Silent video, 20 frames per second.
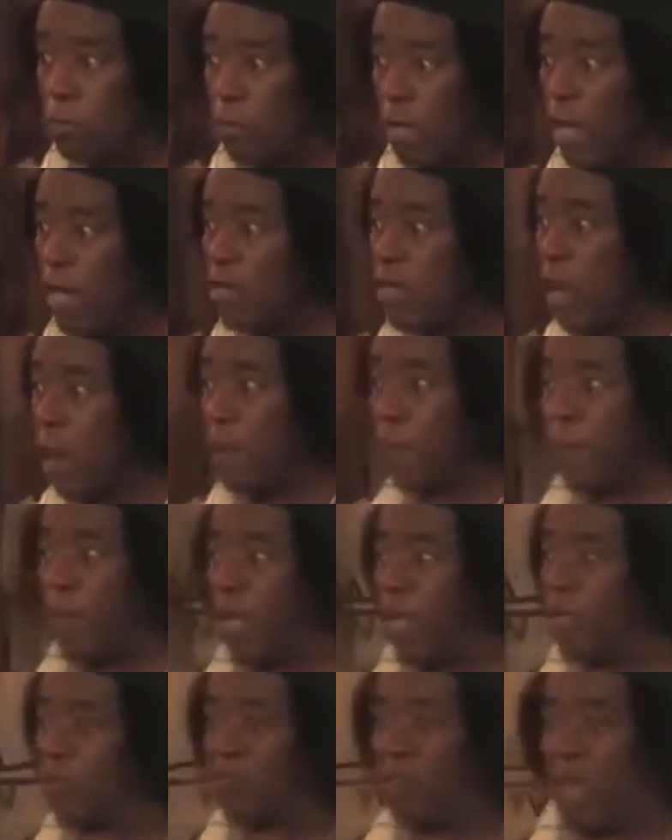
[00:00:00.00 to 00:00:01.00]
And they're
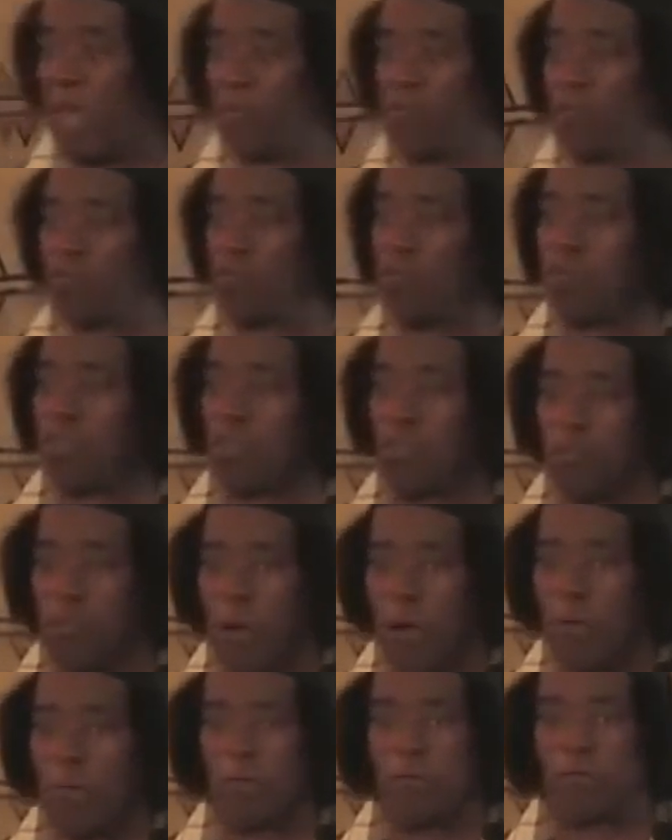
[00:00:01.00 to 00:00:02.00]
paying taxes to these
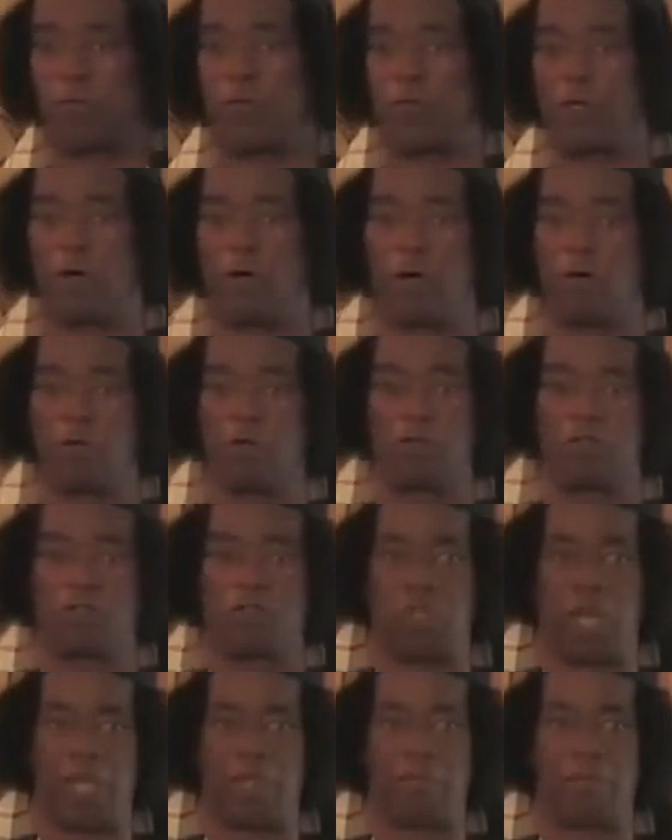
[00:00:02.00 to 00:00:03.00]
Romans for their own
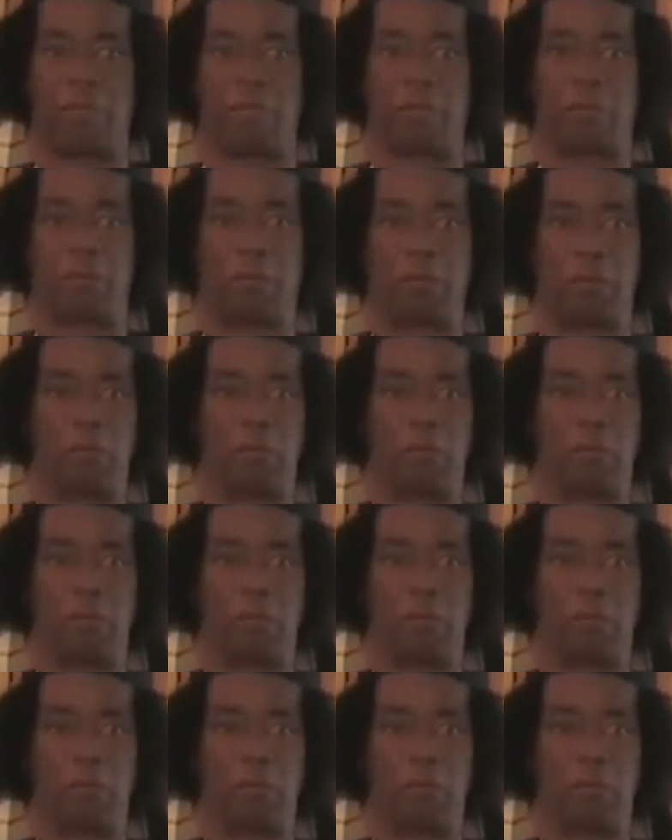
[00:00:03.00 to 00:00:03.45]
enslavement.